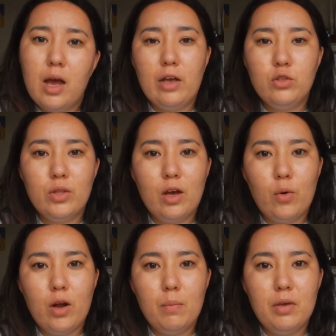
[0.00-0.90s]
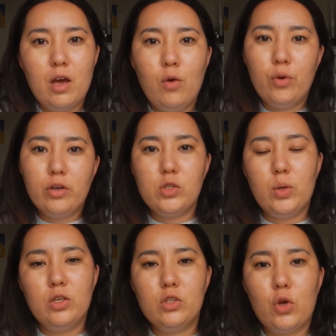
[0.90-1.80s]
I do that quite a bit at work,
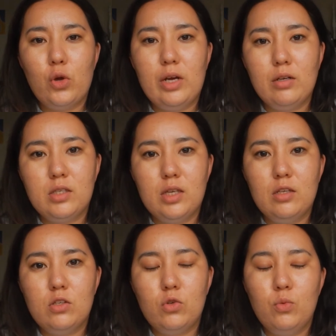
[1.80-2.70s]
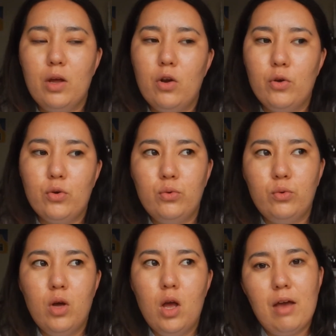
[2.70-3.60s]
so I just go downstairs to my
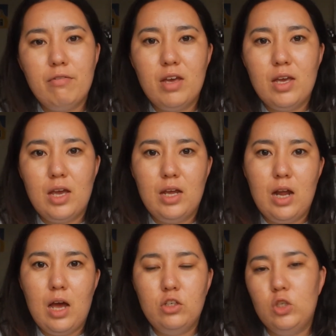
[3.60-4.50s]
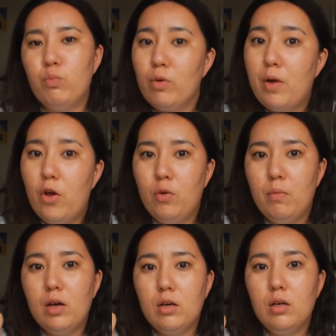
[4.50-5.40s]
local cafe and I just bring my own
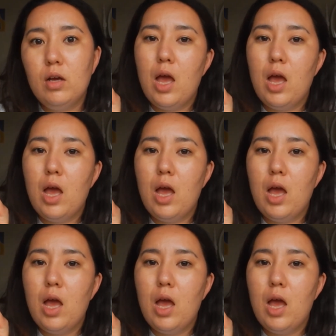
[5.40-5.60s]
mug